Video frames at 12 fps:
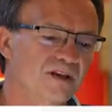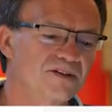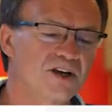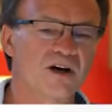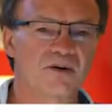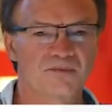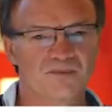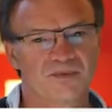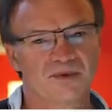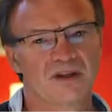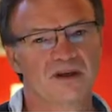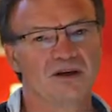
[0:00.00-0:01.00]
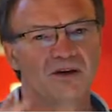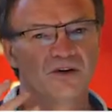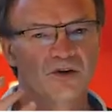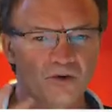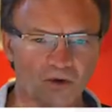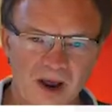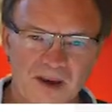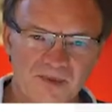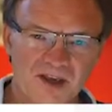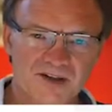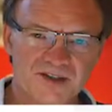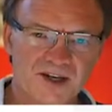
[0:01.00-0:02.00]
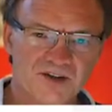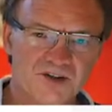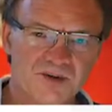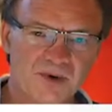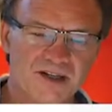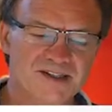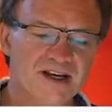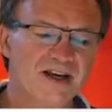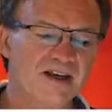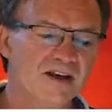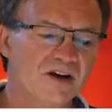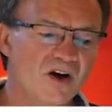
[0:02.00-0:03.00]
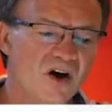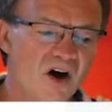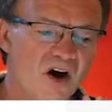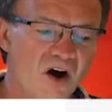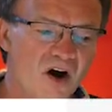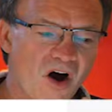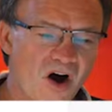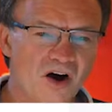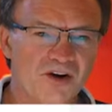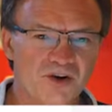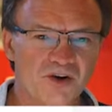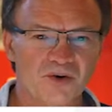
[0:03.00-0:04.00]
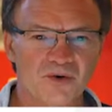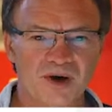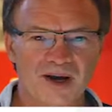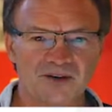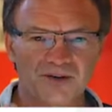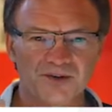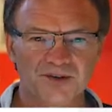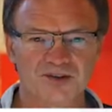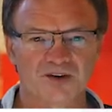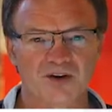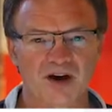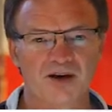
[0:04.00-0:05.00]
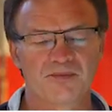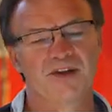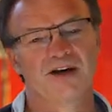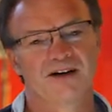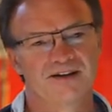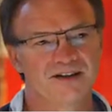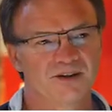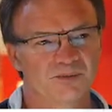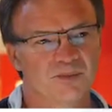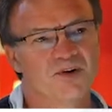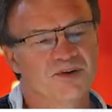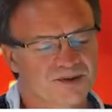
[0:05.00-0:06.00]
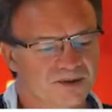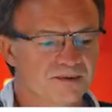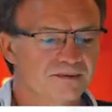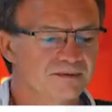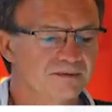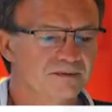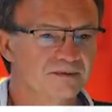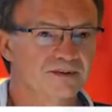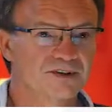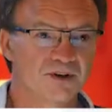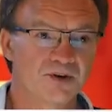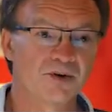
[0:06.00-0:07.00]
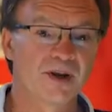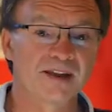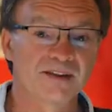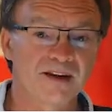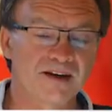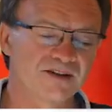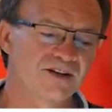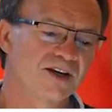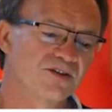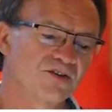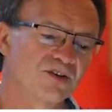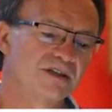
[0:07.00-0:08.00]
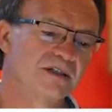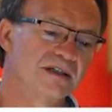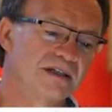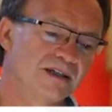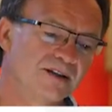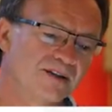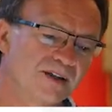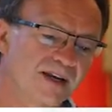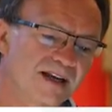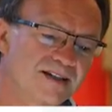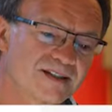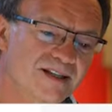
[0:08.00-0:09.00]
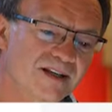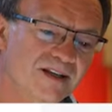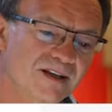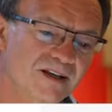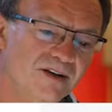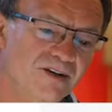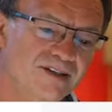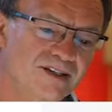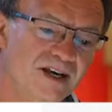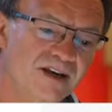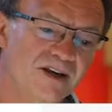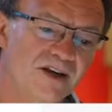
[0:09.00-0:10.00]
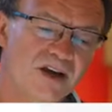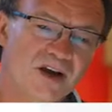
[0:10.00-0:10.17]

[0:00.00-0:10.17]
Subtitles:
So you grab their attention by saying, "Are you?" and you describe the ideal person. So you get their attention. The next thing you say,